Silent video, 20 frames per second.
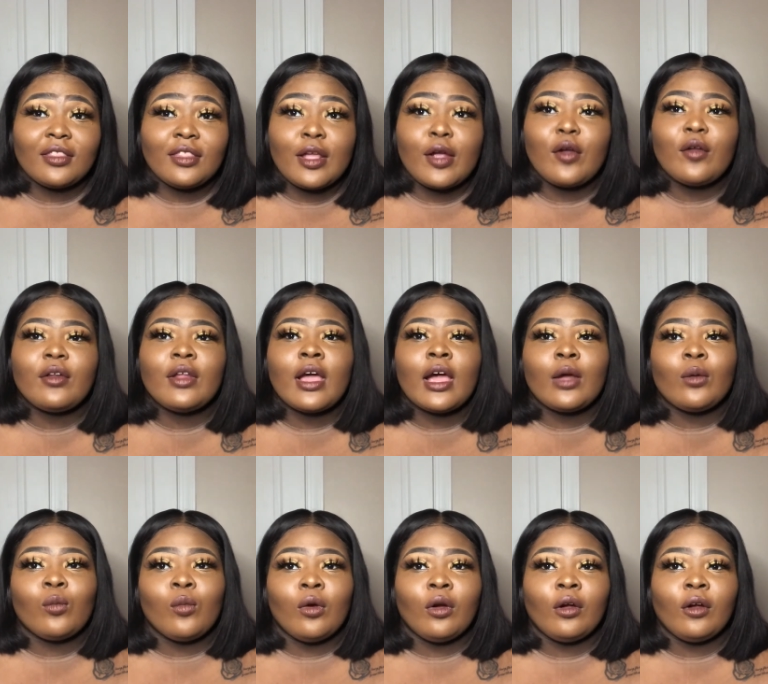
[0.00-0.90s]
They're not
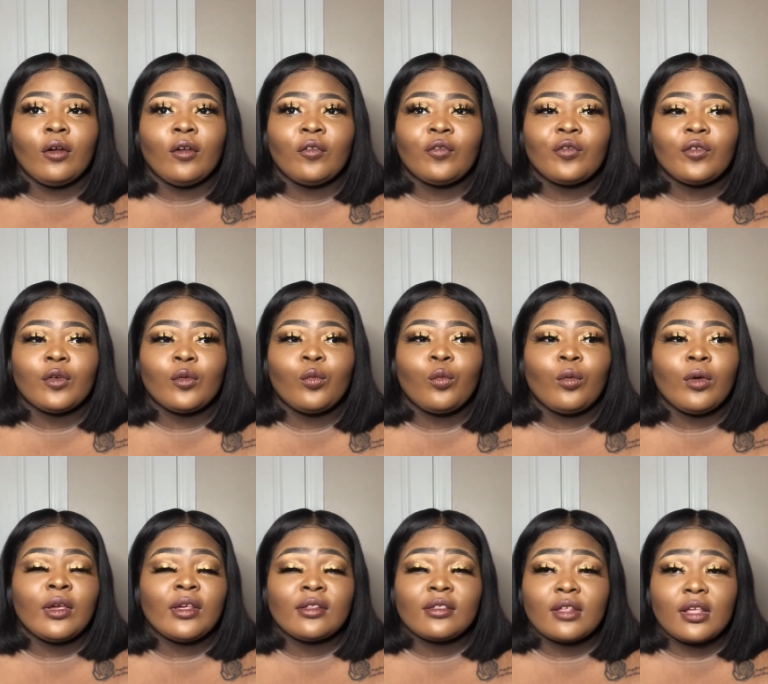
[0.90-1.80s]
worth
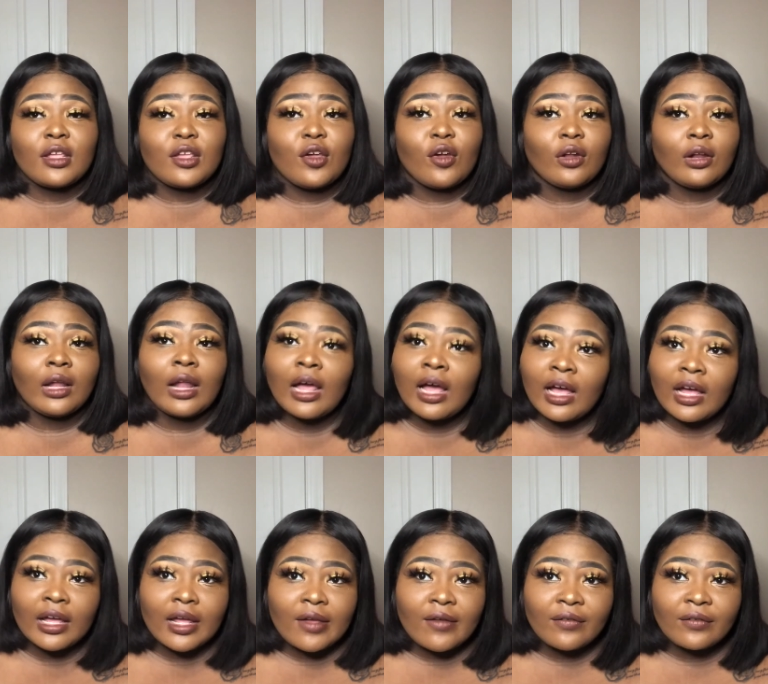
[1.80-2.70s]
risking your
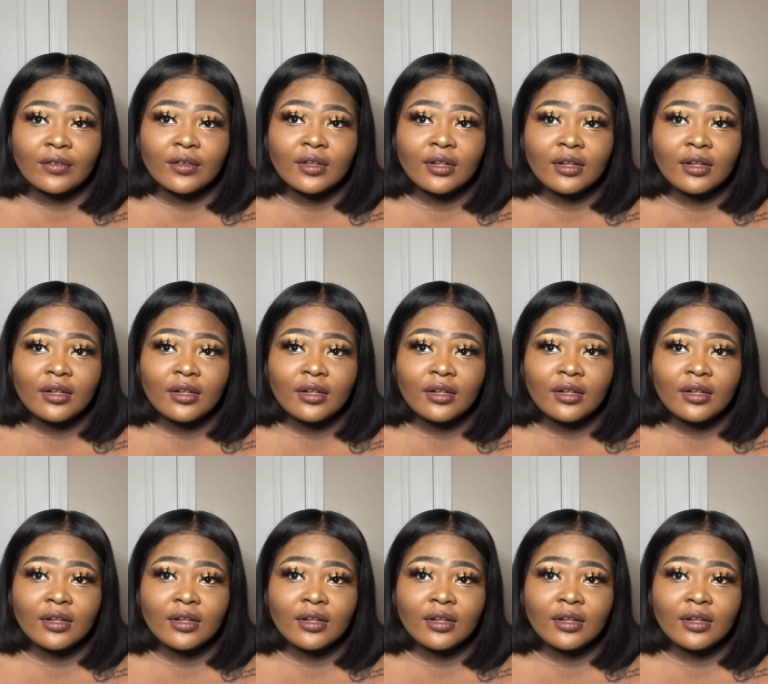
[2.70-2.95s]
life.